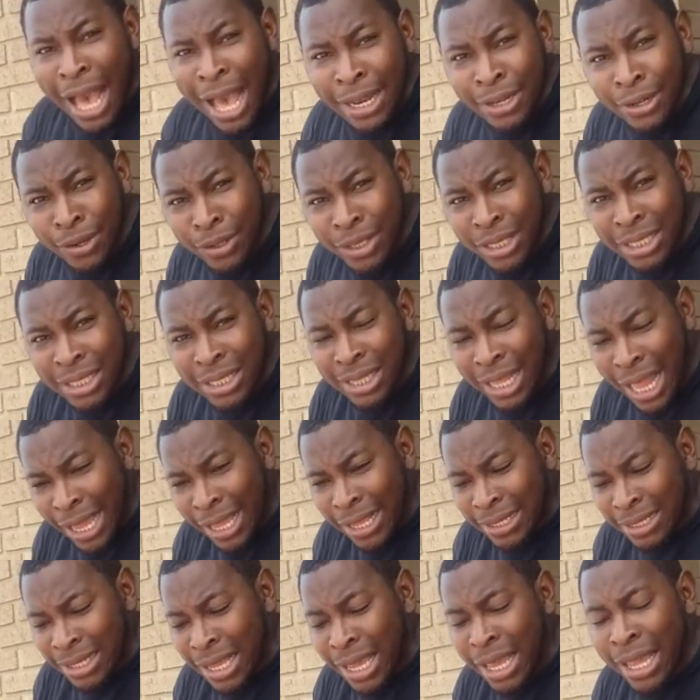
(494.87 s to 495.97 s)
noticed, like
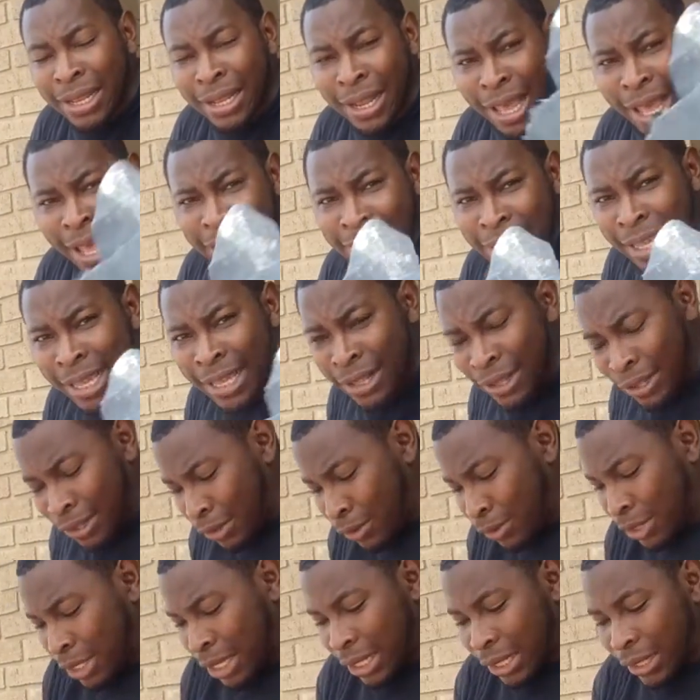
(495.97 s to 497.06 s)
I said, I did
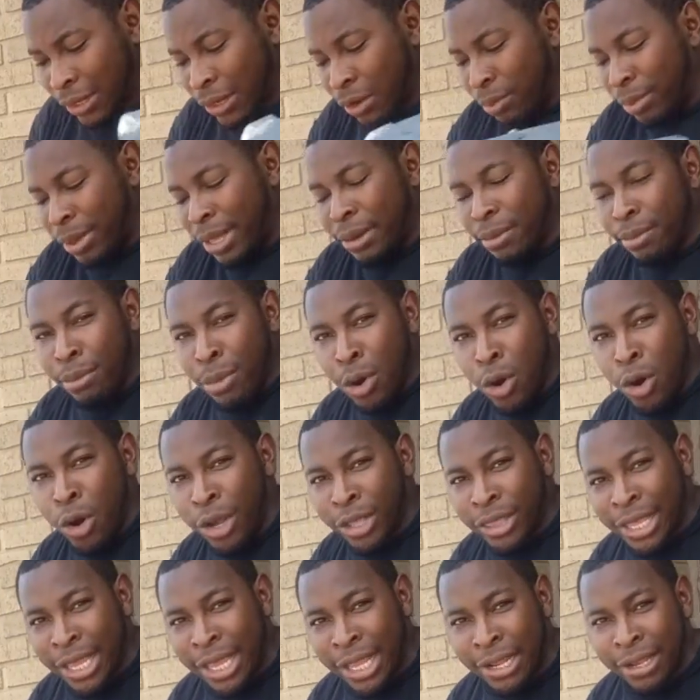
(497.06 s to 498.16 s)
use a little bit more
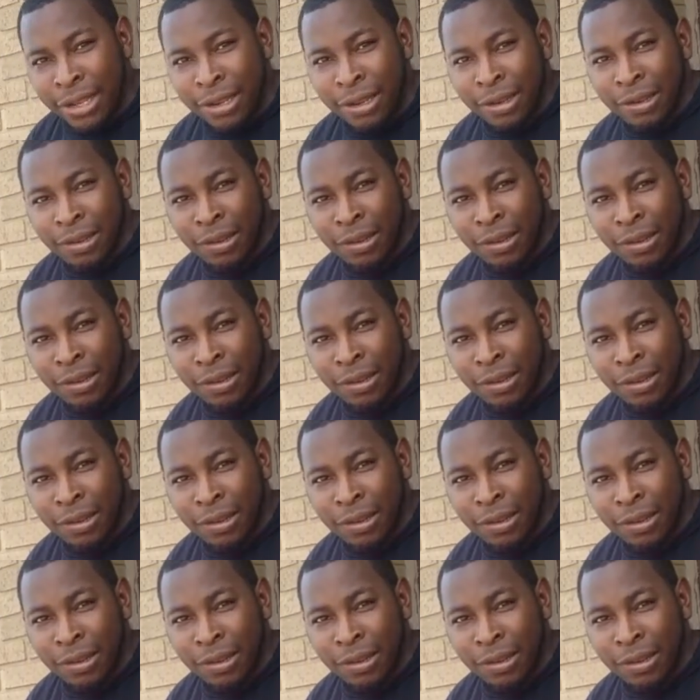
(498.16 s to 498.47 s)
than